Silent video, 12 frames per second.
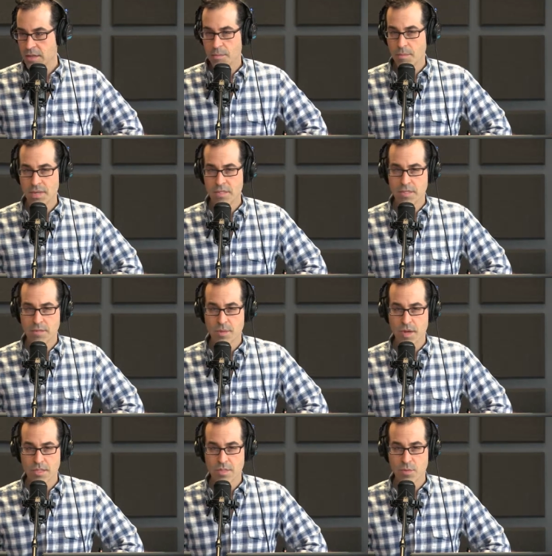and
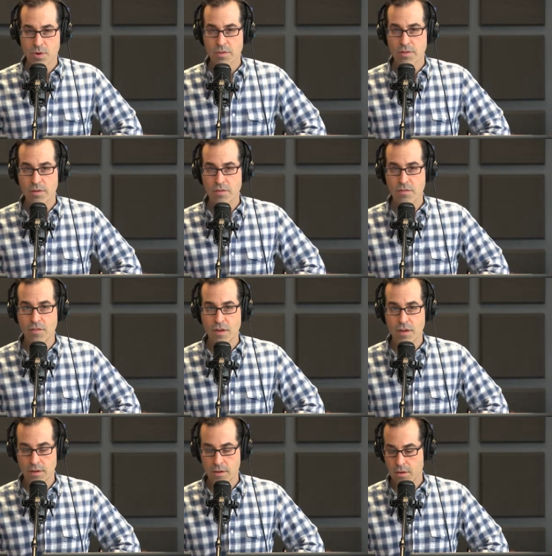months worth of
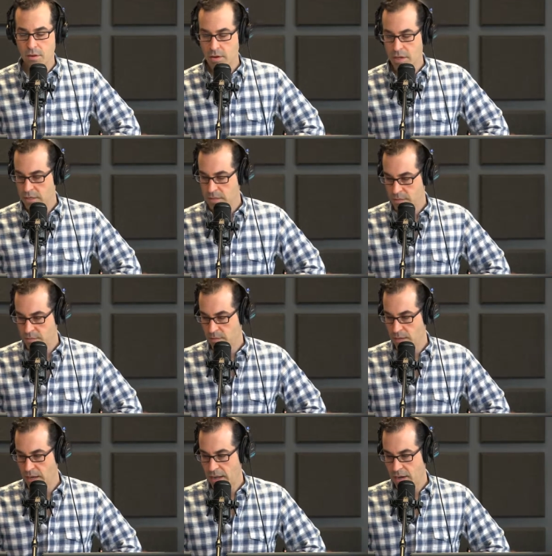earnings
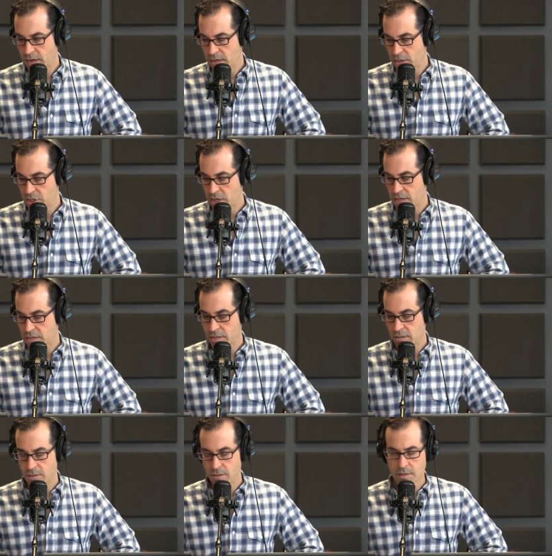written out in a check
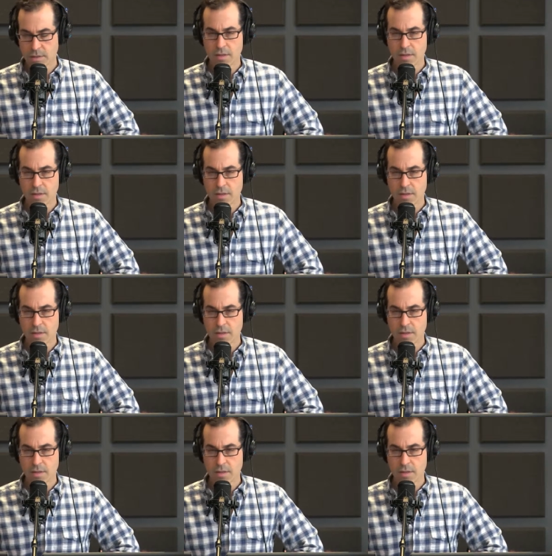to